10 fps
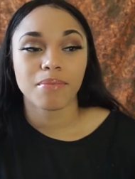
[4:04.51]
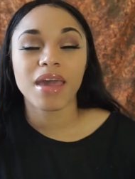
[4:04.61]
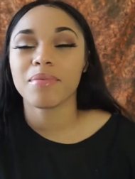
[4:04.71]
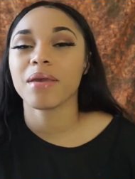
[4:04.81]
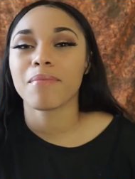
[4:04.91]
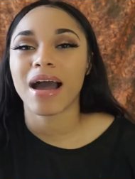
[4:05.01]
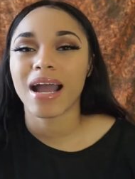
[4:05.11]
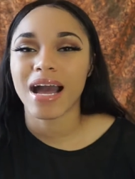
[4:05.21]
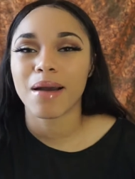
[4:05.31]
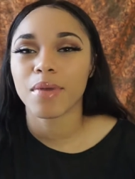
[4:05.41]
"Maybe
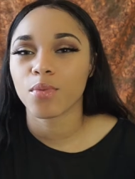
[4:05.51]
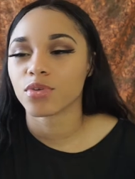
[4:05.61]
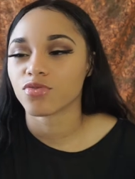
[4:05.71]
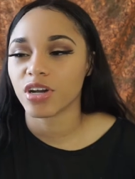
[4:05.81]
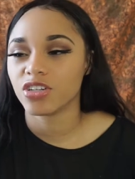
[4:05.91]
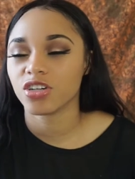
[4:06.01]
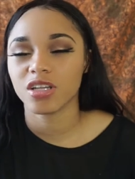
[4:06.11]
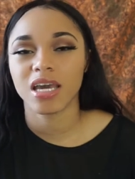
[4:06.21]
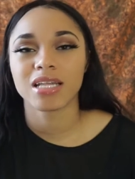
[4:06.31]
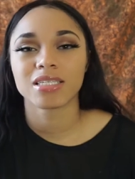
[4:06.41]
my comment was
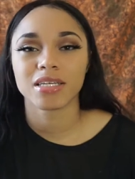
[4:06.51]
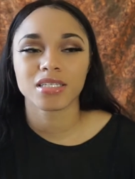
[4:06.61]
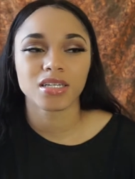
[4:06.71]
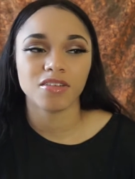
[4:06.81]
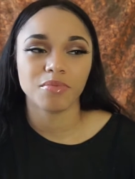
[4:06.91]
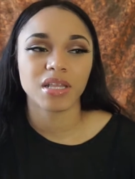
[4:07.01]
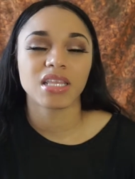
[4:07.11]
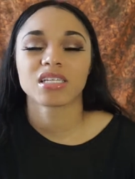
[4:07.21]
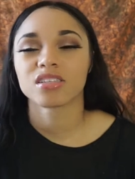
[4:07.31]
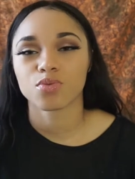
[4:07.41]
racially insensitive,
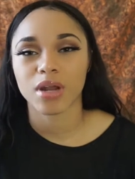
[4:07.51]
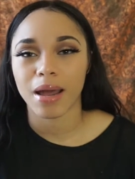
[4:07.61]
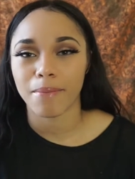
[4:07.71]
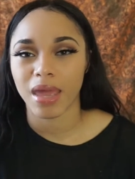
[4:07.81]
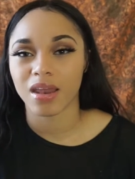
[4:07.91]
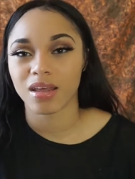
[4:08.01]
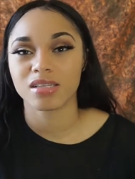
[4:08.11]
but this is what I meant."